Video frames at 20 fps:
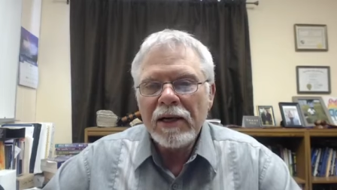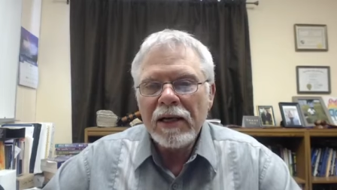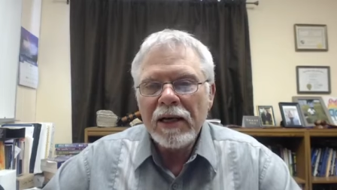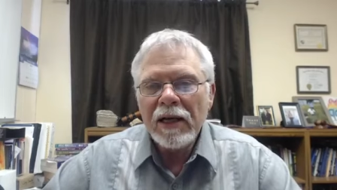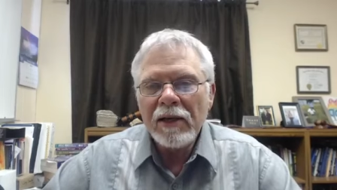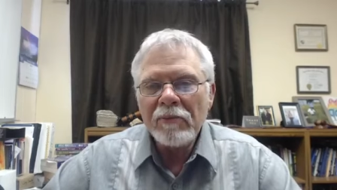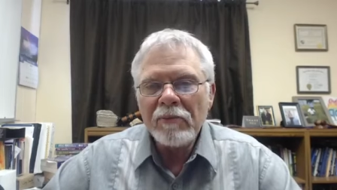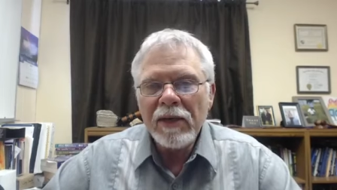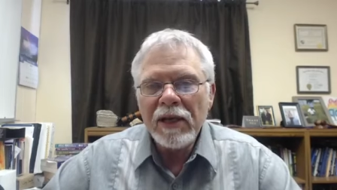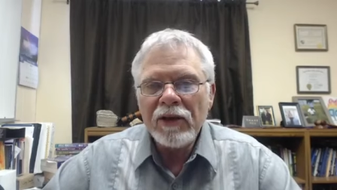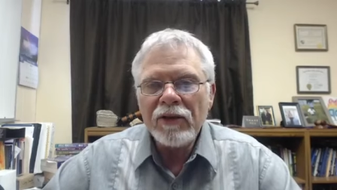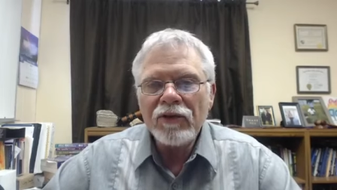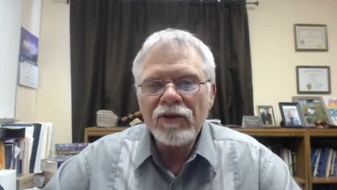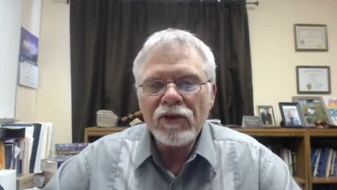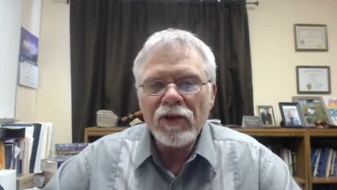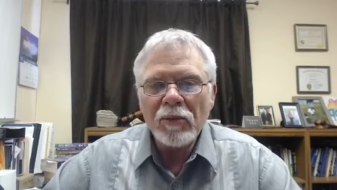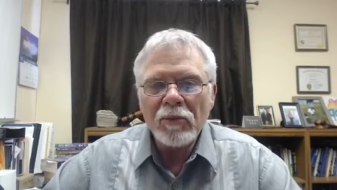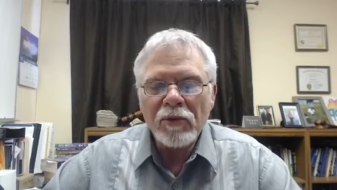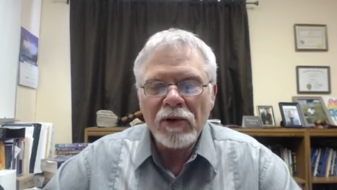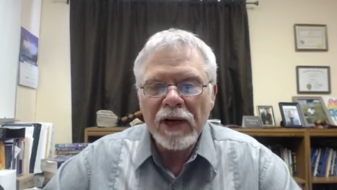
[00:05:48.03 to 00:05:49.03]
It means
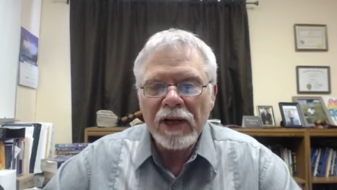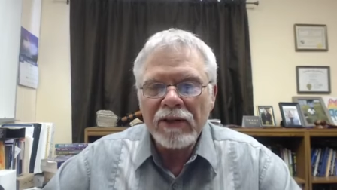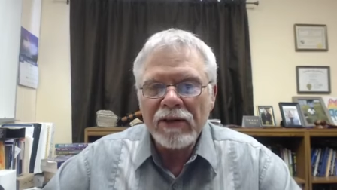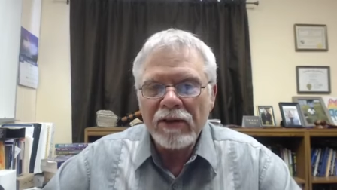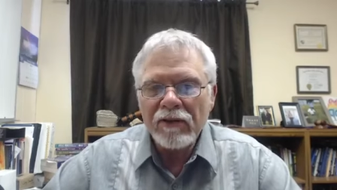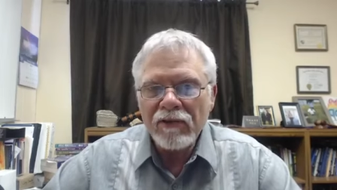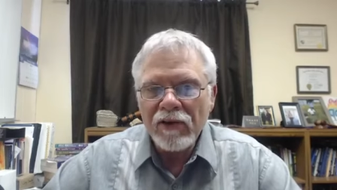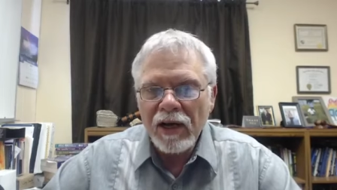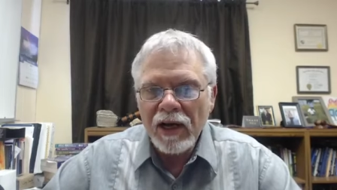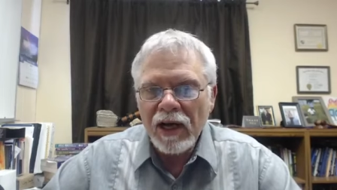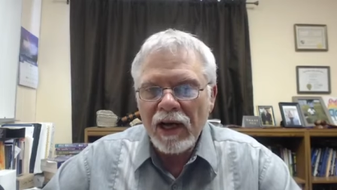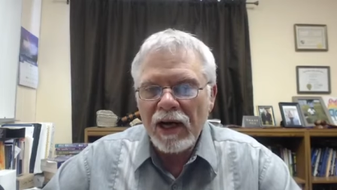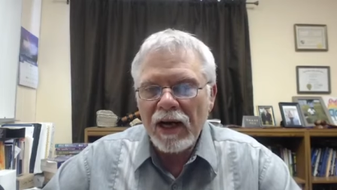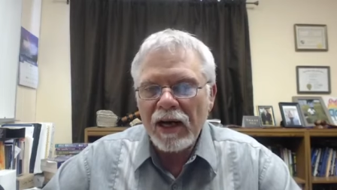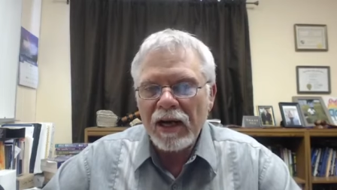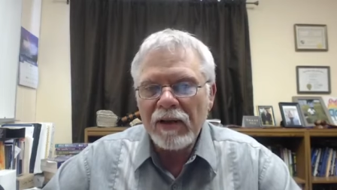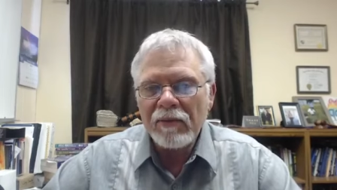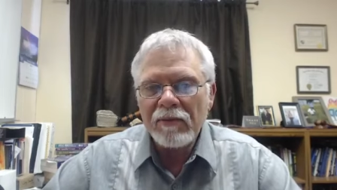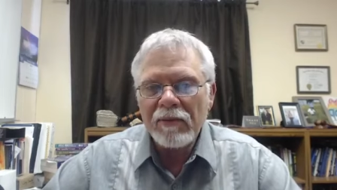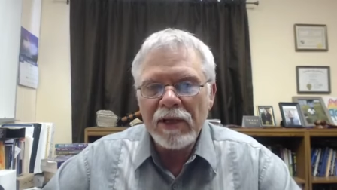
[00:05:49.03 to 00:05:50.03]
the breath of
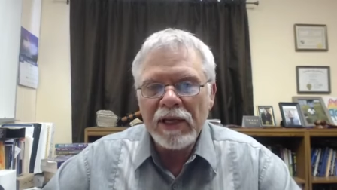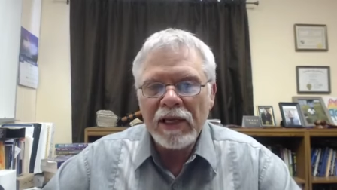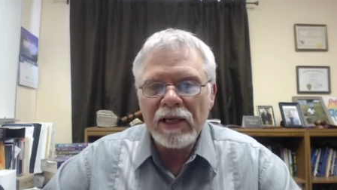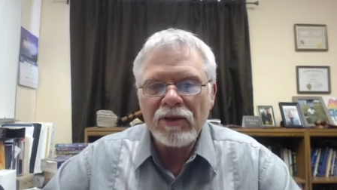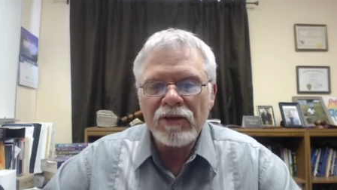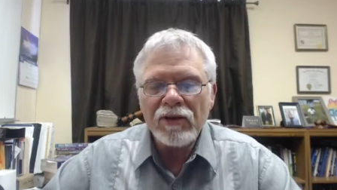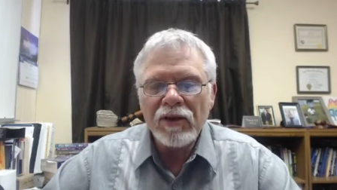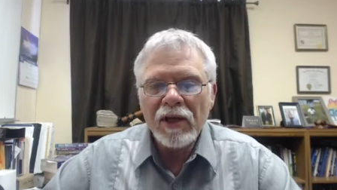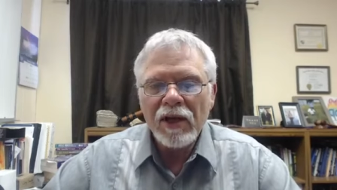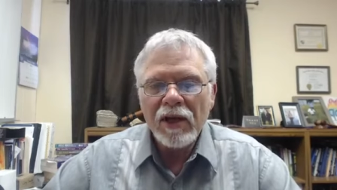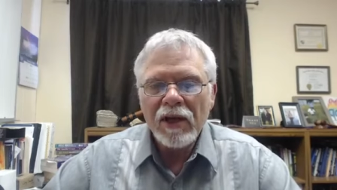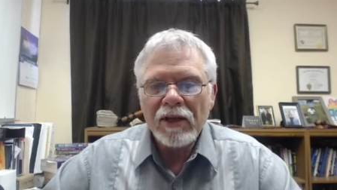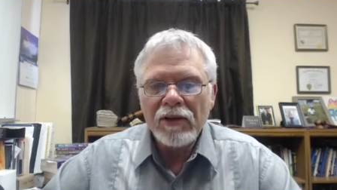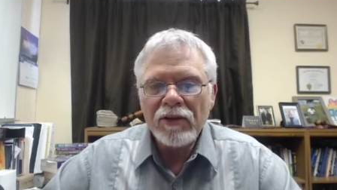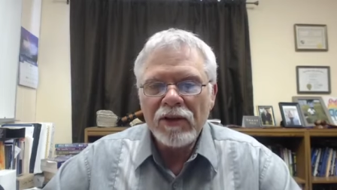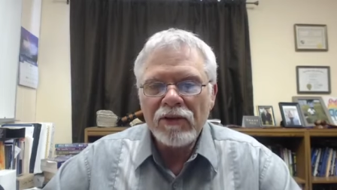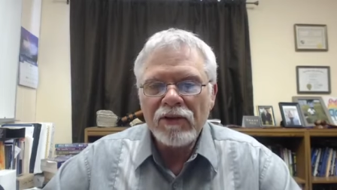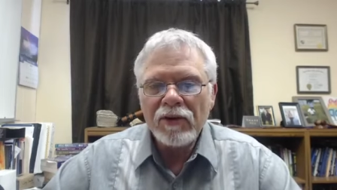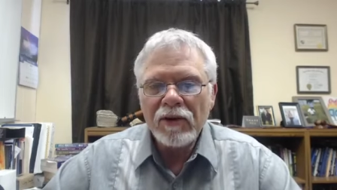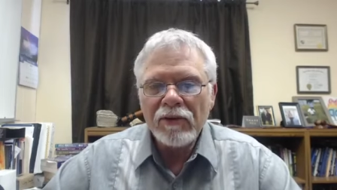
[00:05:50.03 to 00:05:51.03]
God. It means
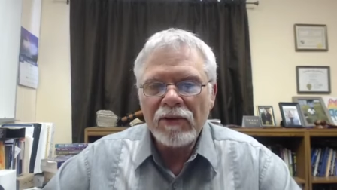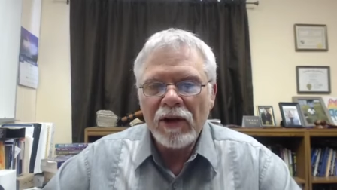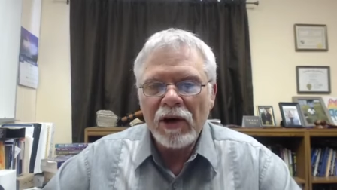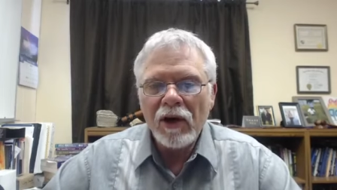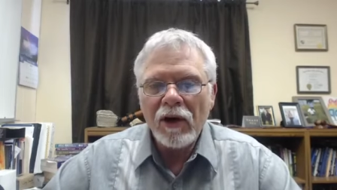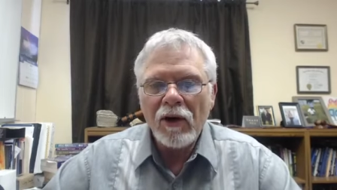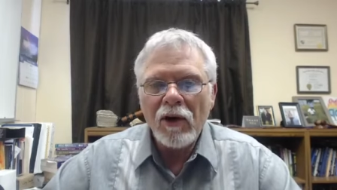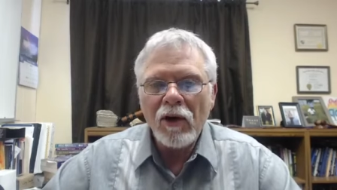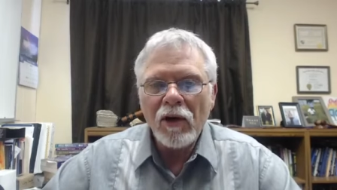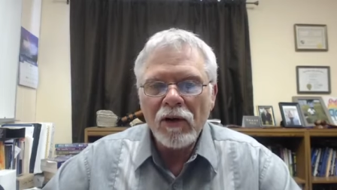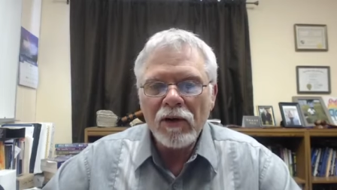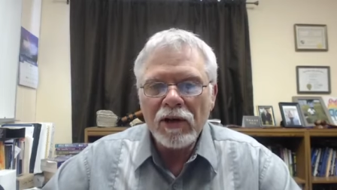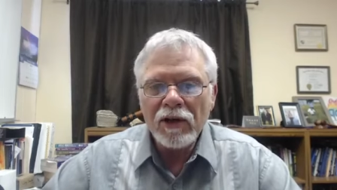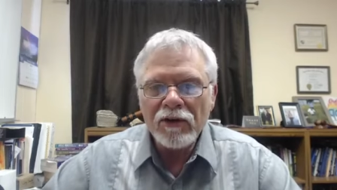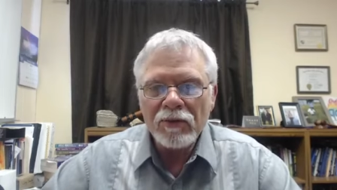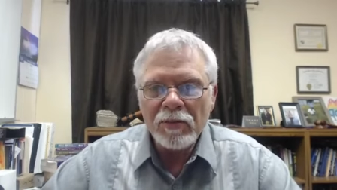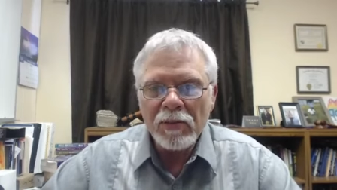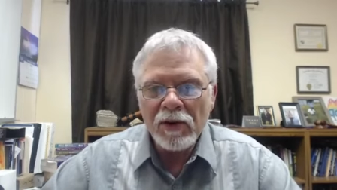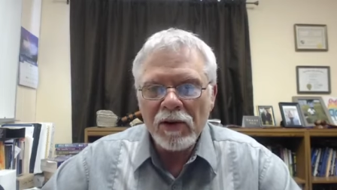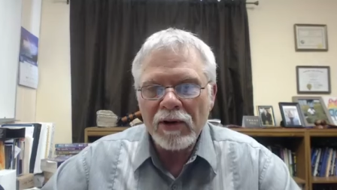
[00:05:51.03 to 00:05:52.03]
this, the Holy
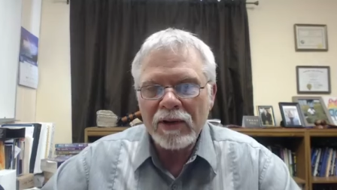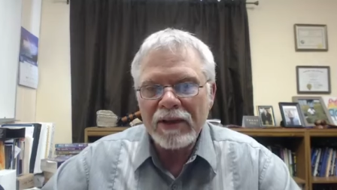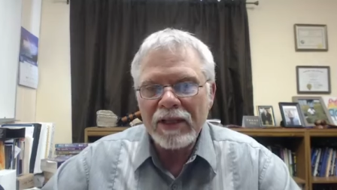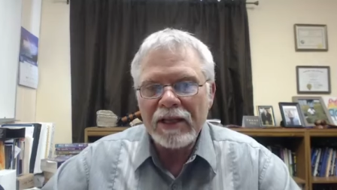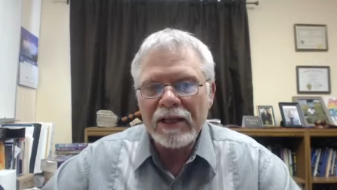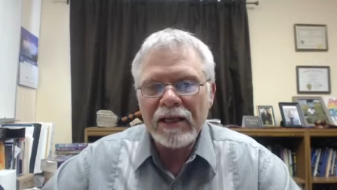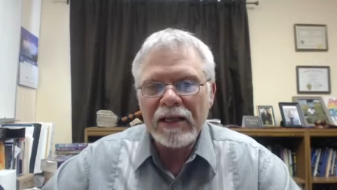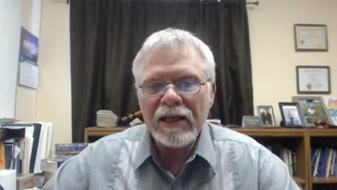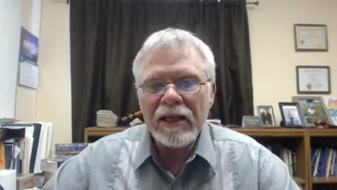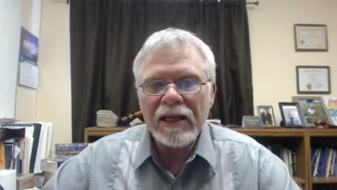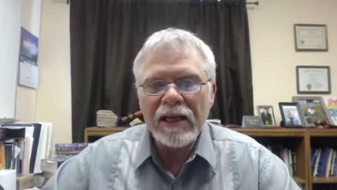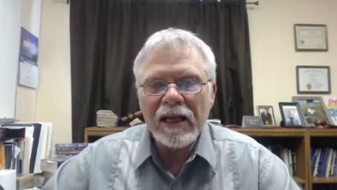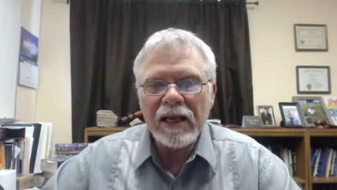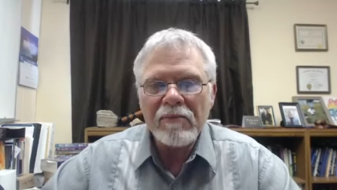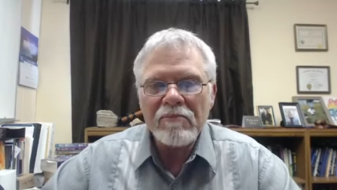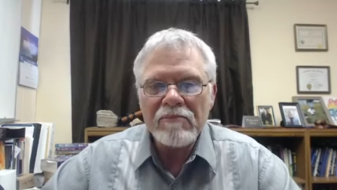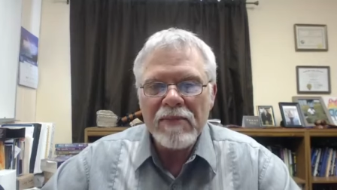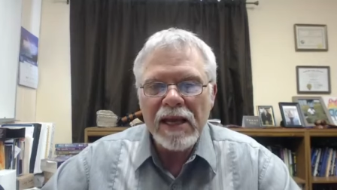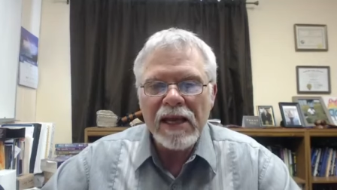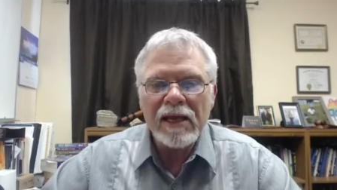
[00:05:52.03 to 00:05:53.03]
Spirit, the DNA
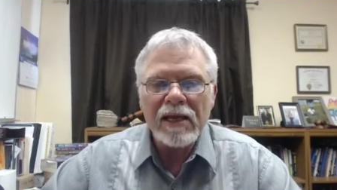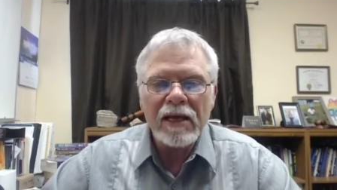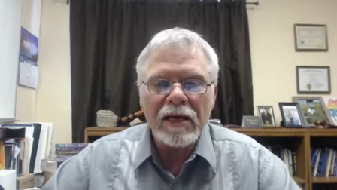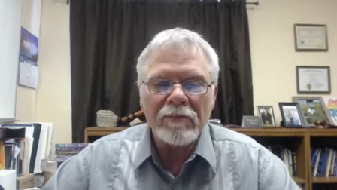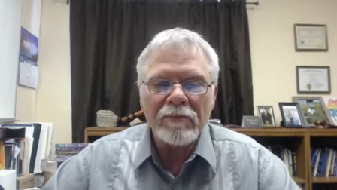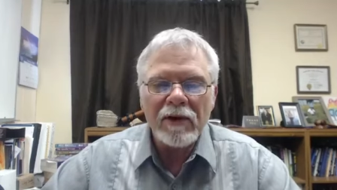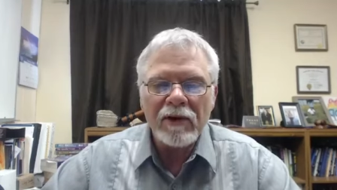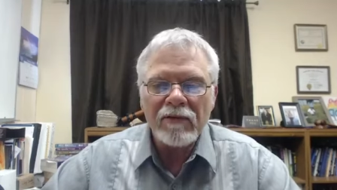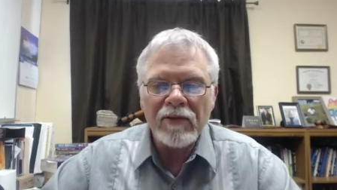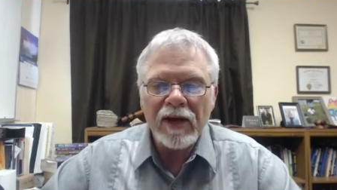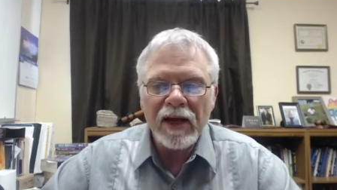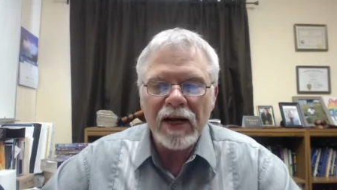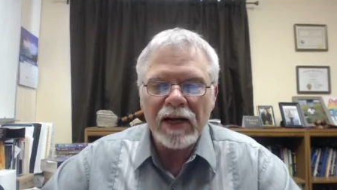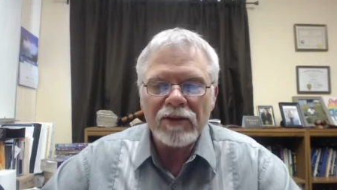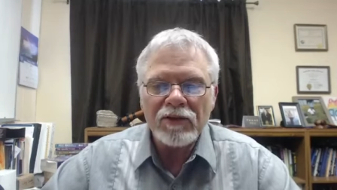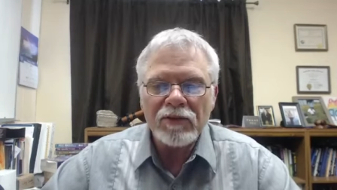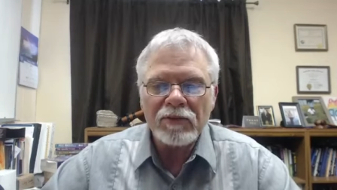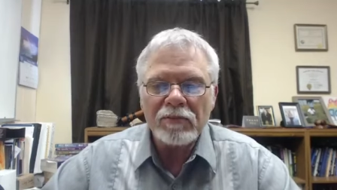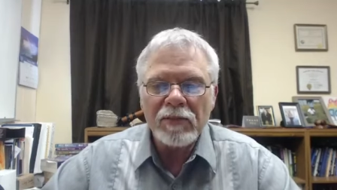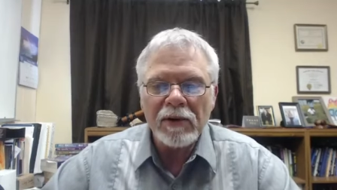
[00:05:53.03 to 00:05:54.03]
makeup of
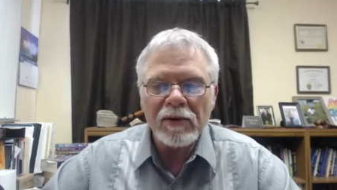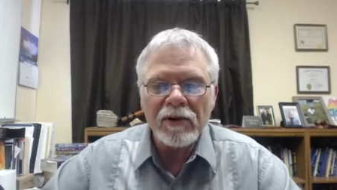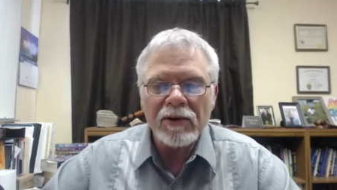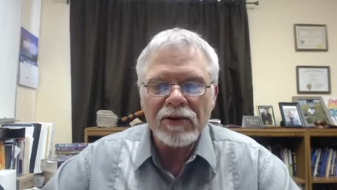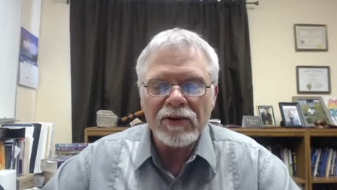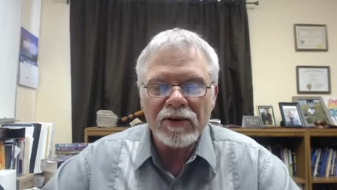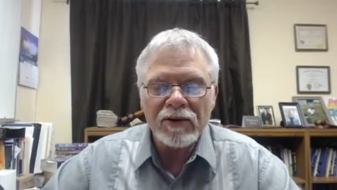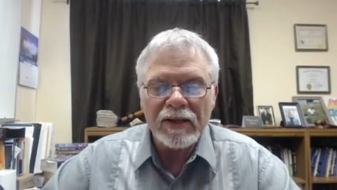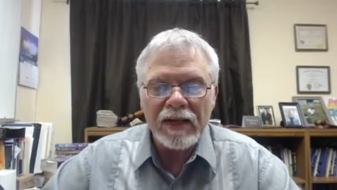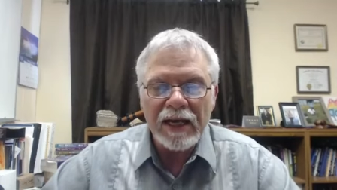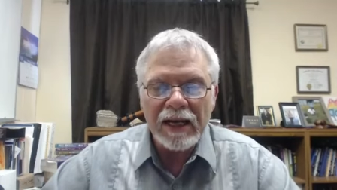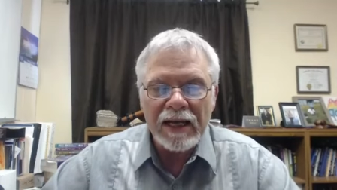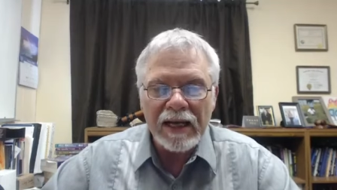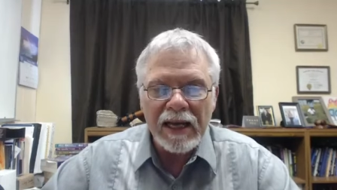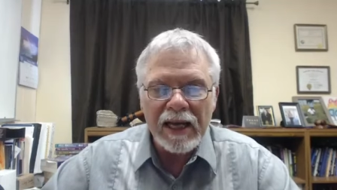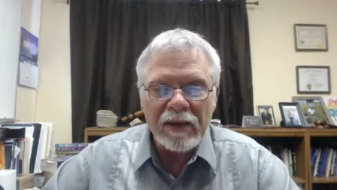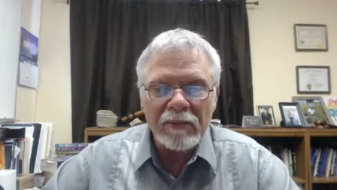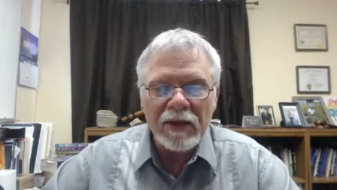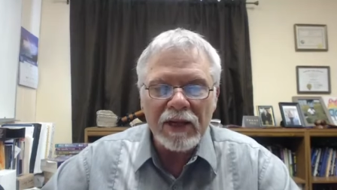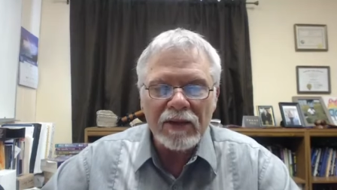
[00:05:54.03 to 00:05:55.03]
God's spiritual
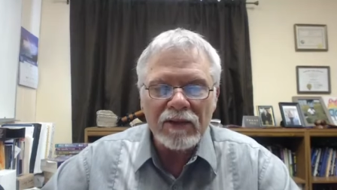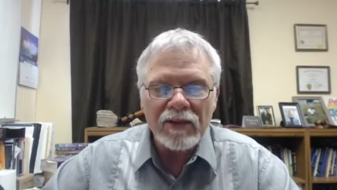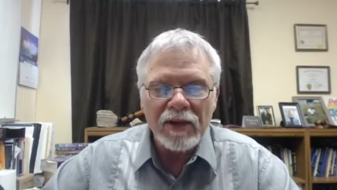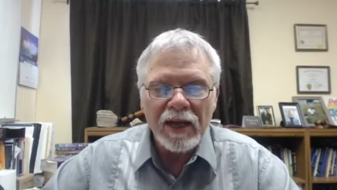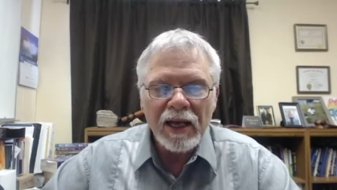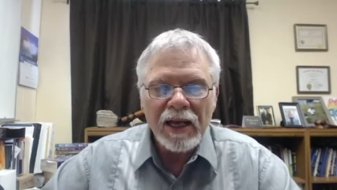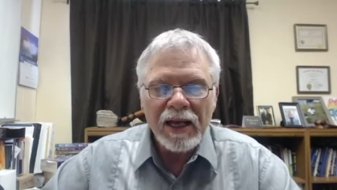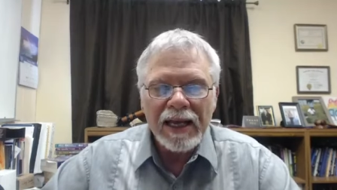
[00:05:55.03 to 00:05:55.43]
dynamics.